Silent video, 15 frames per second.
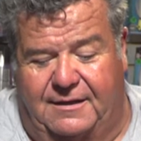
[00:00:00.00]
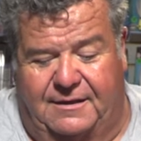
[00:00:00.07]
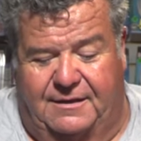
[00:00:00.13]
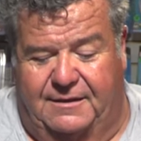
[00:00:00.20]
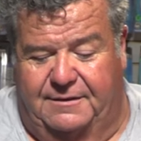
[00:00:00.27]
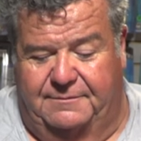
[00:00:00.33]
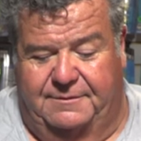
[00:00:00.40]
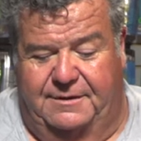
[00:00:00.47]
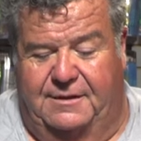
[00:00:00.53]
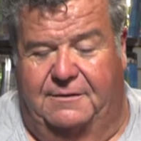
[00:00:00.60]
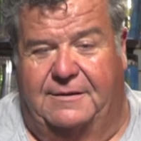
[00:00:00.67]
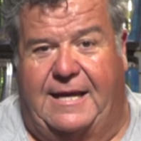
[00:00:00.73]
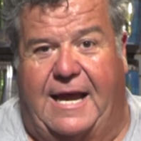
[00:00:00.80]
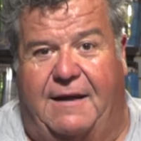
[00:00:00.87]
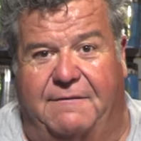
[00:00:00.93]
you know,
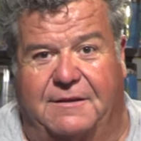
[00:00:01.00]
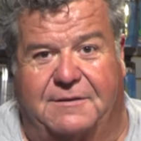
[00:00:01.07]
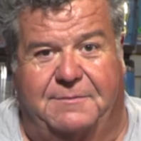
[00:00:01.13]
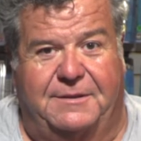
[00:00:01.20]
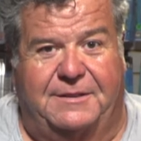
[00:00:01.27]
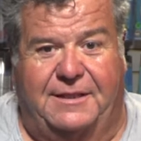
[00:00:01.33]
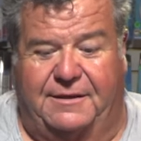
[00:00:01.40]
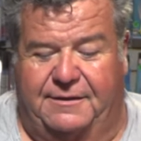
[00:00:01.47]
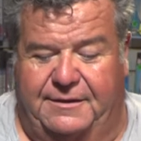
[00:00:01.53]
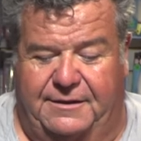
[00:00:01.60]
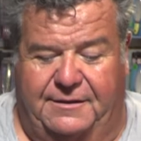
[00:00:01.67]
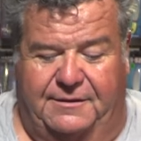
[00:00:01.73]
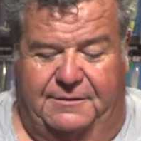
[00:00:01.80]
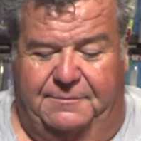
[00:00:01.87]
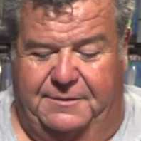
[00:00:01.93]
canvas
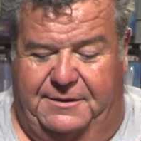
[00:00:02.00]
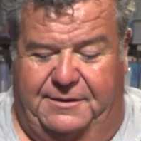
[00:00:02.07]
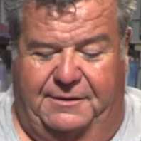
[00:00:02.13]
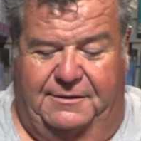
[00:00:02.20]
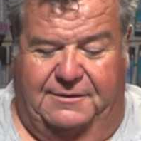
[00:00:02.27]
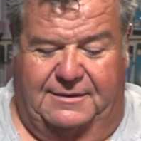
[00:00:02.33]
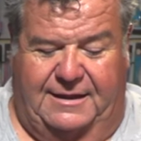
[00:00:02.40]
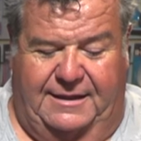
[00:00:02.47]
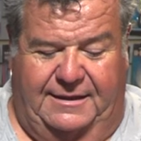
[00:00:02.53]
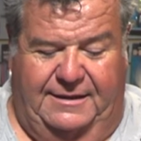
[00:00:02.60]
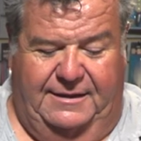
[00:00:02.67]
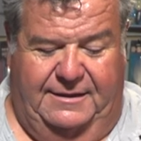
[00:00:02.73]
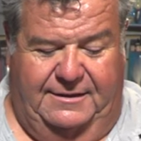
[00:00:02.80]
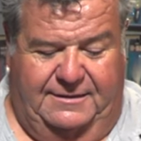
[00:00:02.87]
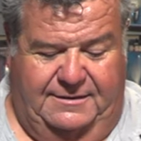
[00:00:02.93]
material, materials like
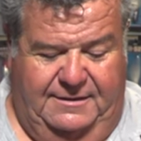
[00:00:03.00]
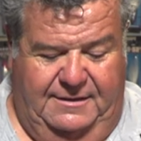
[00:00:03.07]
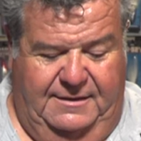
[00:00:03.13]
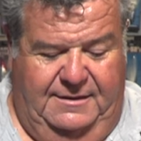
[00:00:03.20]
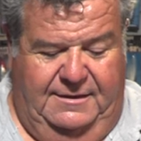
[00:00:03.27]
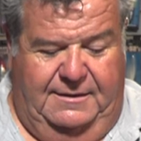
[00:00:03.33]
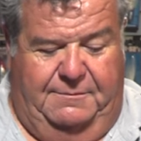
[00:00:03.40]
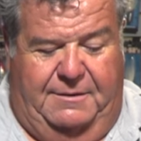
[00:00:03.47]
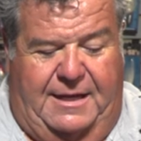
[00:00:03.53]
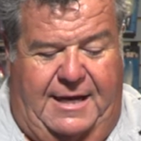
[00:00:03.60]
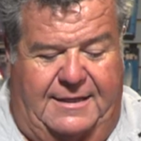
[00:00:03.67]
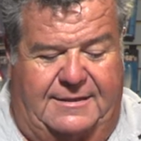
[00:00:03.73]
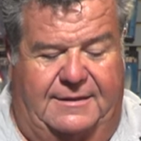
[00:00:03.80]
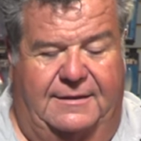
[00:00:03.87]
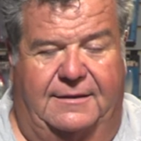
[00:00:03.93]
this, the
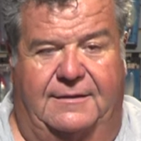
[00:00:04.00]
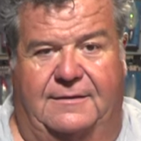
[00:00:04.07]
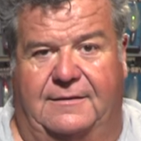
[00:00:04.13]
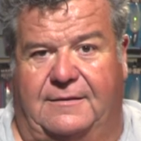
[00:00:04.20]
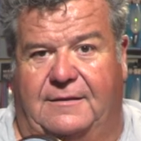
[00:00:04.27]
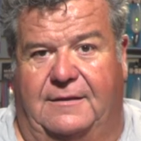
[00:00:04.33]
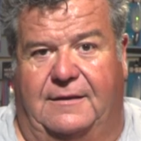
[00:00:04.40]
plastics,